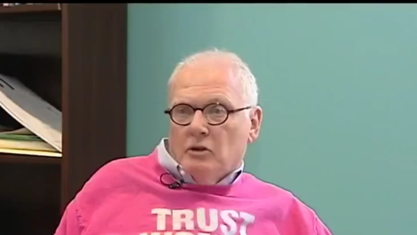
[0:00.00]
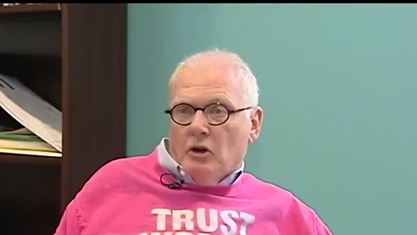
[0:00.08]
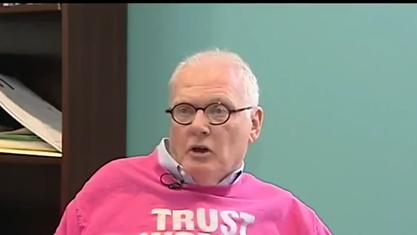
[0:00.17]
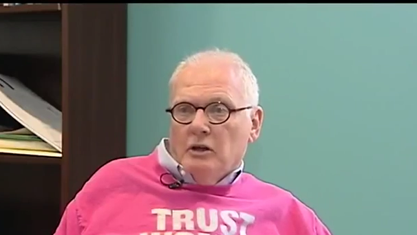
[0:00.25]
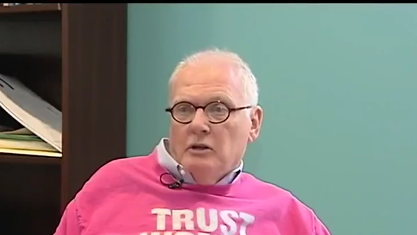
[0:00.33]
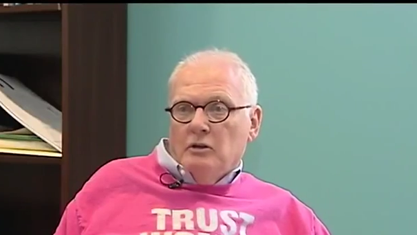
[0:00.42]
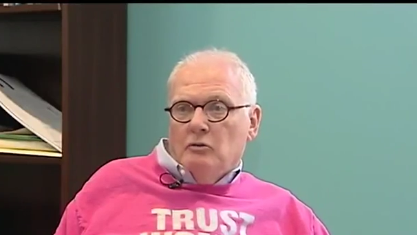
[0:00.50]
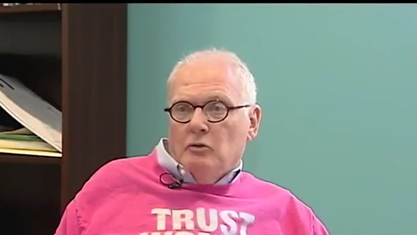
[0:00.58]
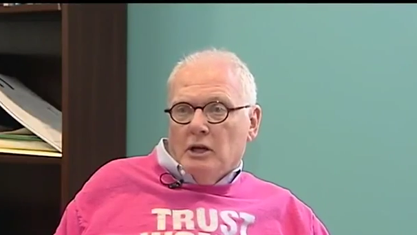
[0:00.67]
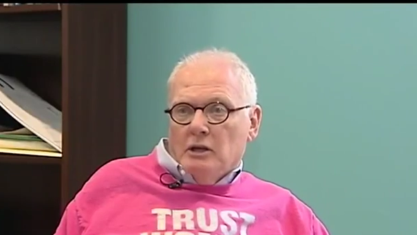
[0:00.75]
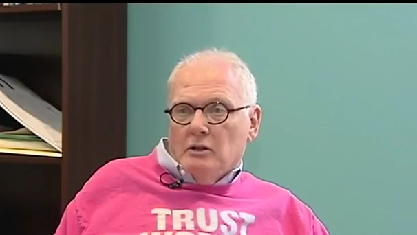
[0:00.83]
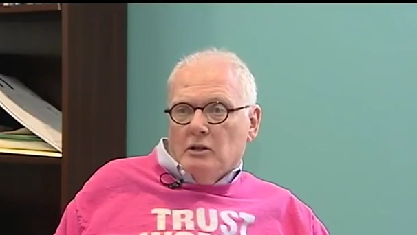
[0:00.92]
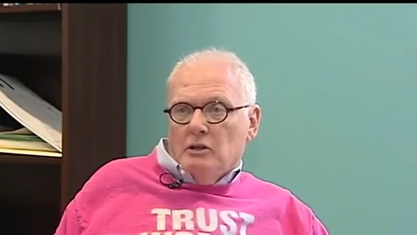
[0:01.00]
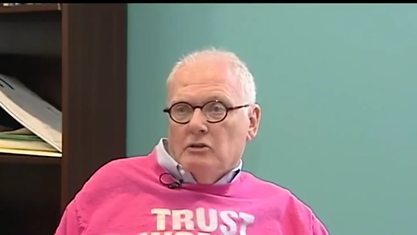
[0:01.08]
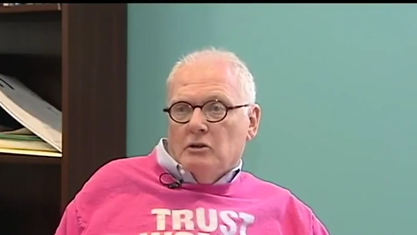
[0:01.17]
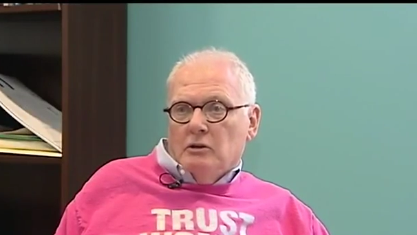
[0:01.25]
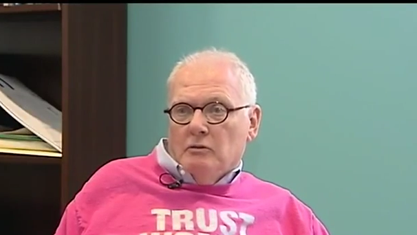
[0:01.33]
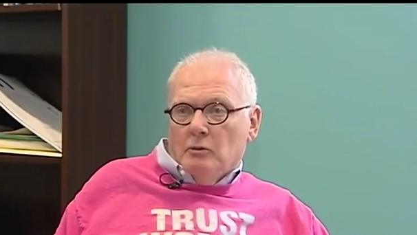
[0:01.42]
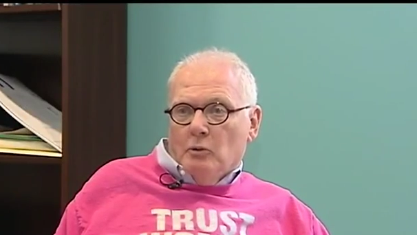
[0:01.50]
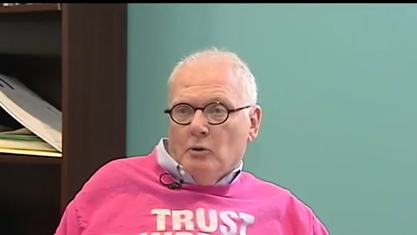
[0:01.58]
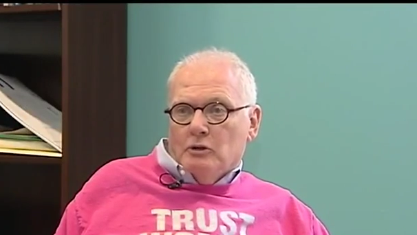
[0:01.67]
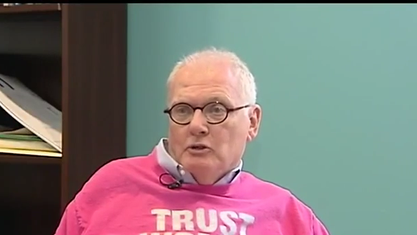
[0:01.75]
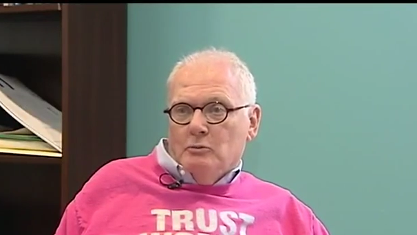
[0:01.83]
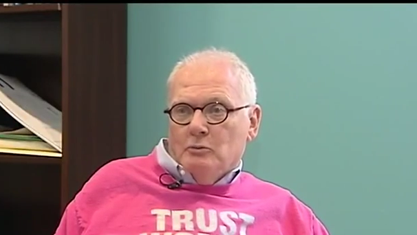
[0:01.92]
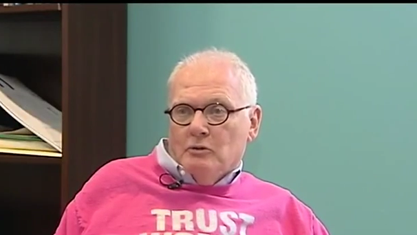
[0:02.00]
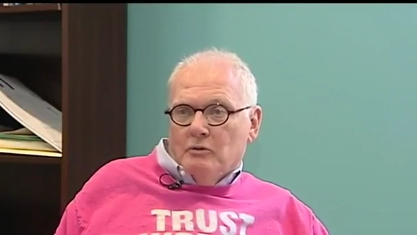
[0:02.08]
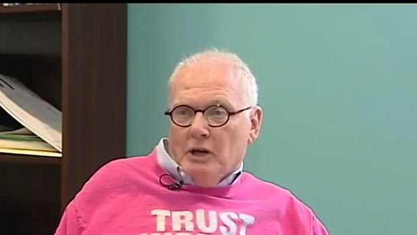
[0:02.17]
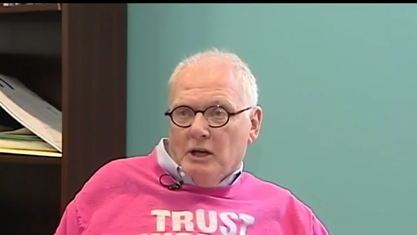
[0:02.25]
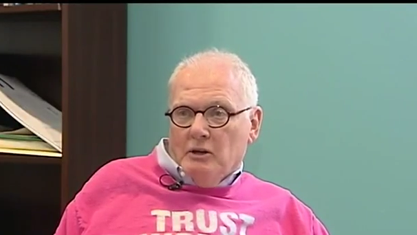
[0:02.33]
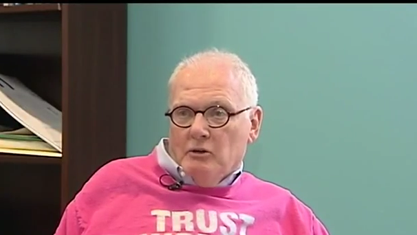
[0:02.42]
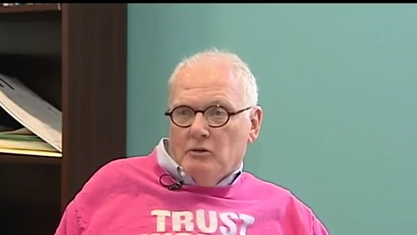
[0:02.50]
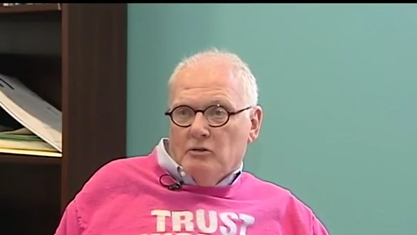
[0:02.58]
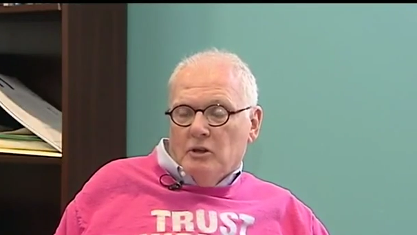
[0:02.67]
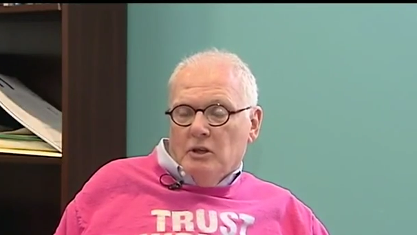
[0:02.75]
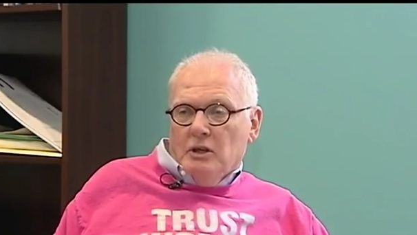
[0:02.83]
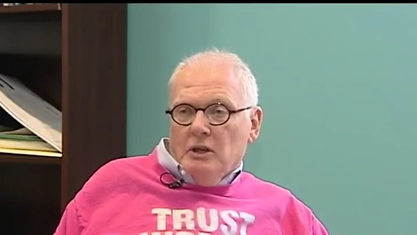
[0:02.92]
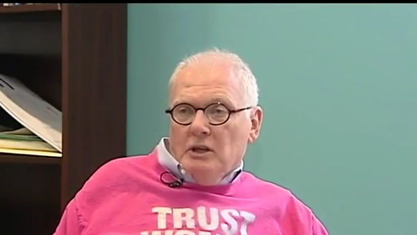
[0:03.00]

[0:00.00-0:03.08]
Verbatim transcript: Targeted regulation of abortion providers.